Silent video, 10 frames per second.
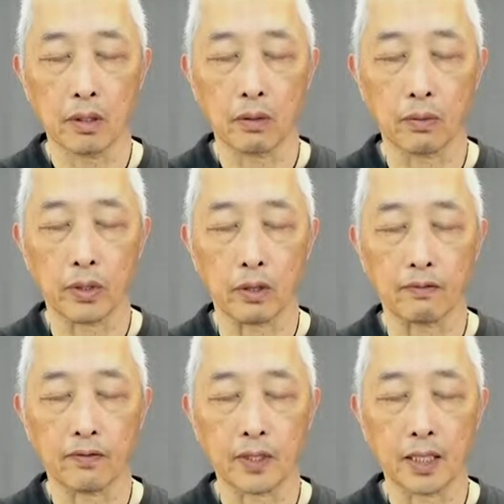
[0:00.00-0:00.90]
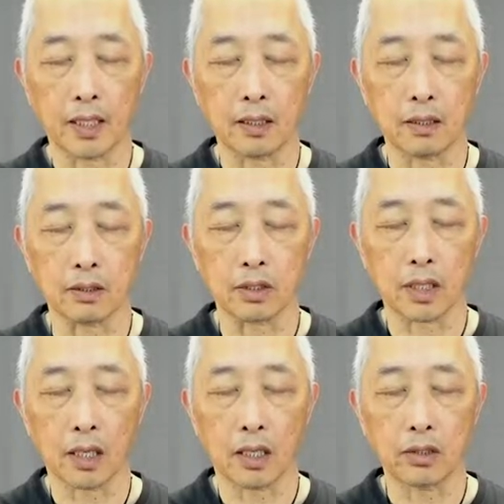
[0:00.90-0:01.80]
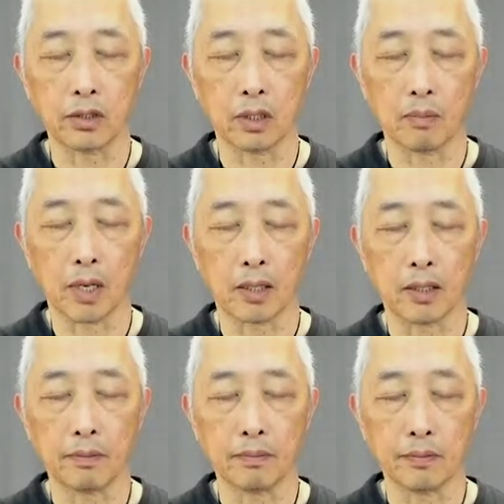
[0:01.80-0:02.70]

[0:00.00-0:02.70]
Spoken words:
we are feeling the change in the body.